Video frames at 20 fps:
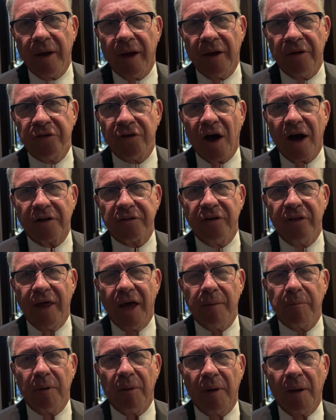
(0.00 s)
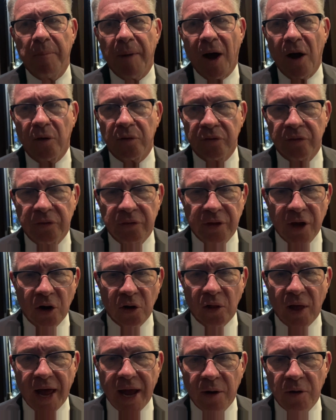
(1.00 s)
and talk to them about
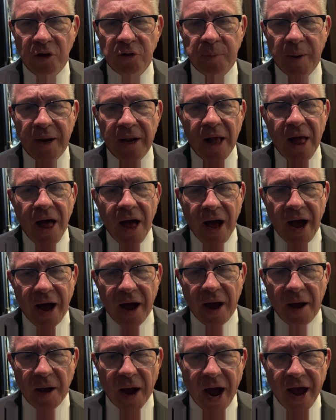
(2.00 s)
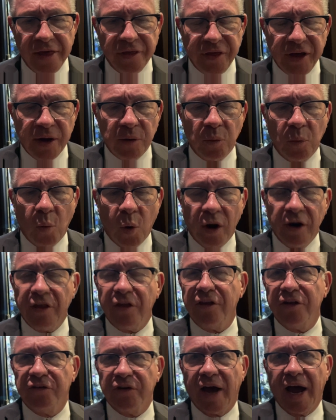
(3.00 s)
their language, but I think one of
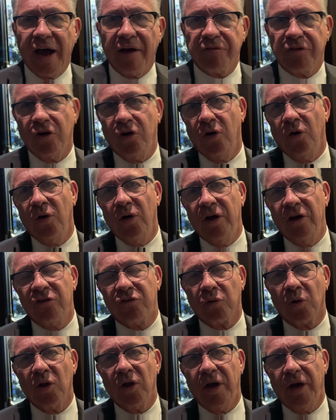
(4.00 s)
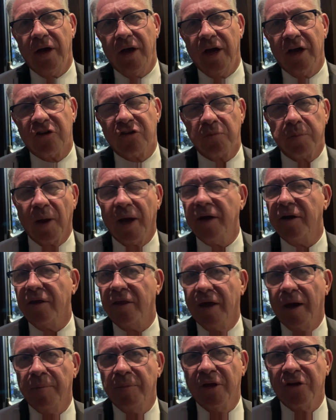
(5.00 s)
the things I have to do is really explain to
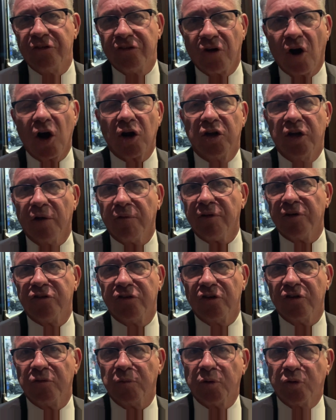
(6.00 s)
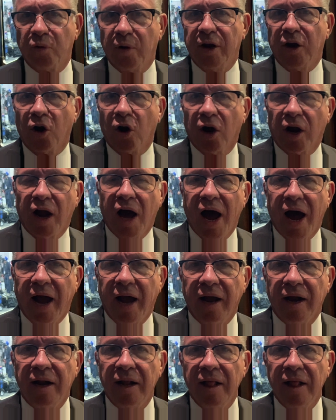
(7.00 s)
them the stark differences between her and I.